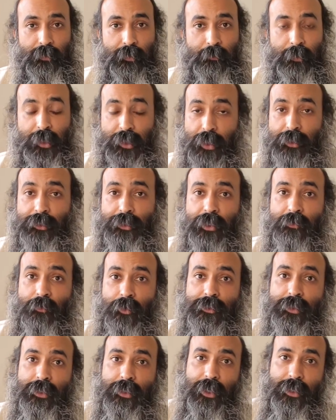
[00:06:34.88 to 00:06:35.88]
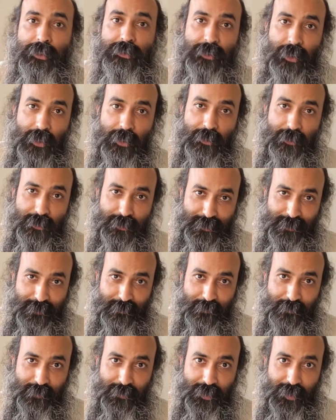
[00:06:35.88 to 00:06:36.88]
Patanjali was a great scientist,
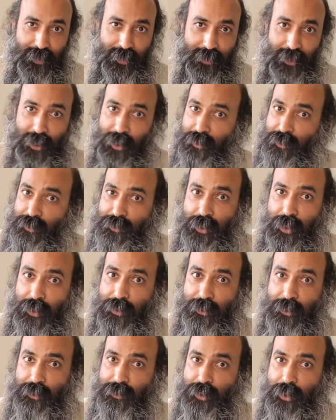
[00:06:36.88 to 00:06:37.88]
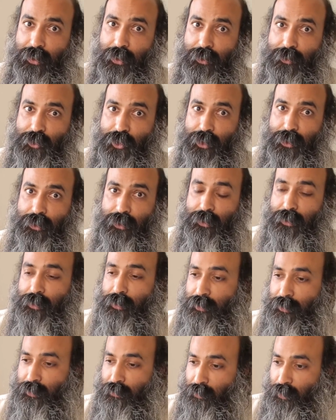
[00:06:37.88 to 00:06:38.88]
and as scientist and
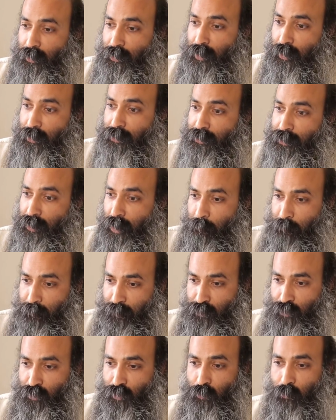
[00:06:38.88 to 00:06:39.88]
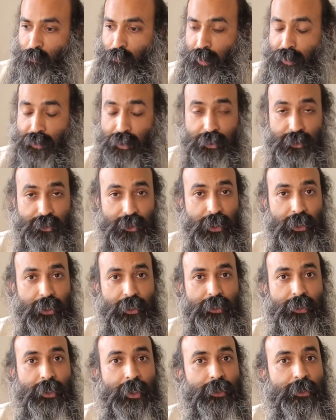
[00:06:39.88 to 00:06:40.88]
engineer, these are steps. So Patanjali
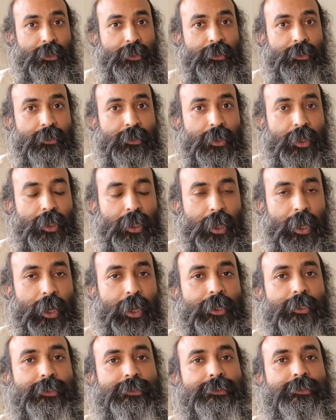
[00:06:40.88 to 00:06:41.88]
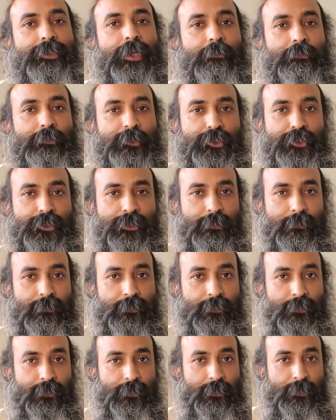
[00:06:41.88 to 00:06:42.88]
created 8 steps,
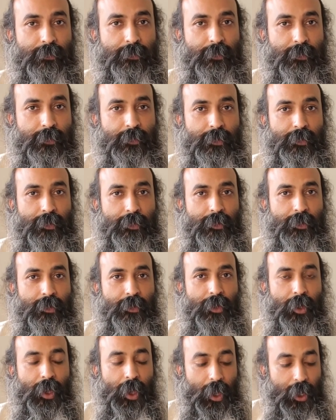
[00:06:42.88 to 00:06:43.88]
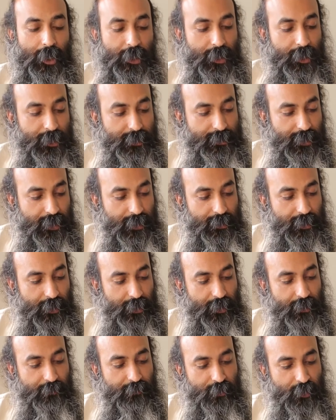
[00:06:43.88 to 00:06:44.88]
and he said
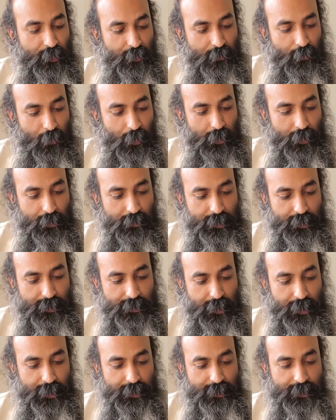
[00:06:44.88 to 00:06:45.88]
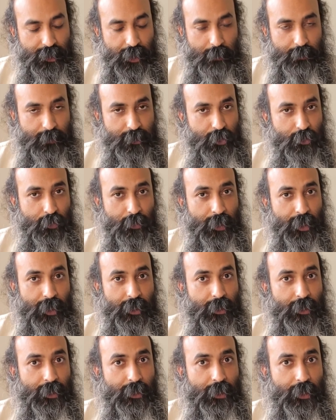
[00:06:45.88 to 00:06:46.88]
that if you follow these 8 steps, you
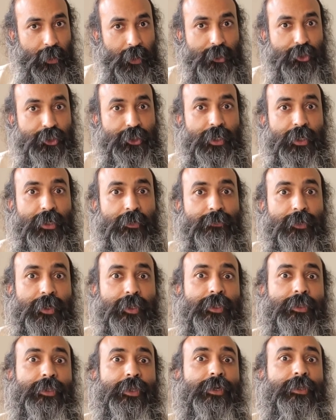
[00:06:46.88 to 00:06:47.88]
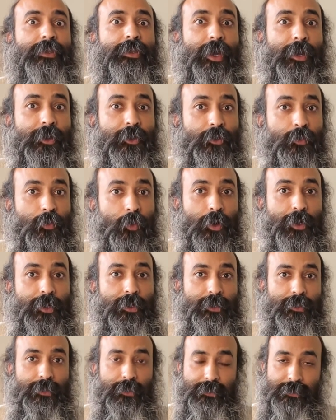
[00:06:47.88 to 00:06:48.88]
can achieve anything that you
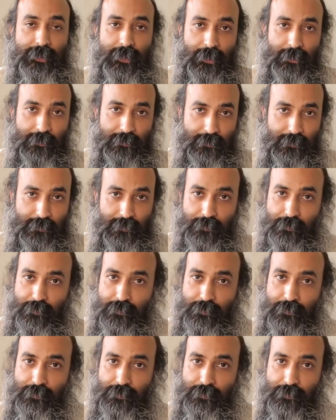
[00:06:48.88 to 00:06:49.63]
want in this life.